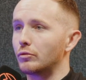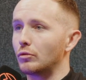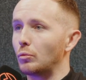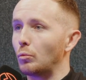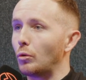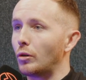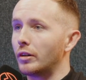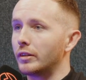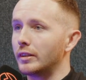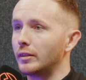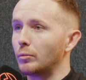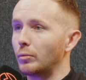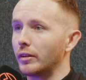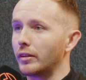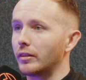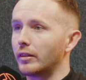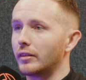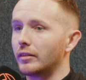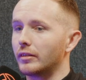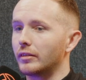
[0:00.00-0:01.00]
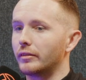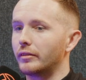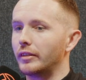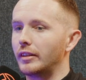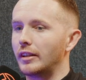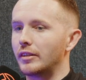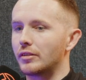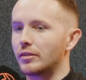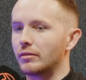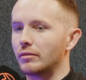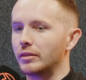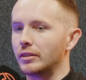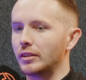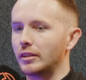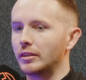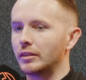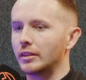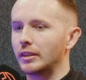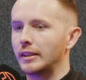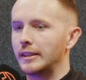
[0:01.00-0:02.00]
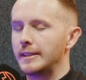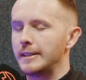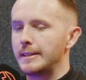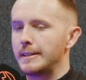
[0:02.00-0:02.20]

rewarded with financial results.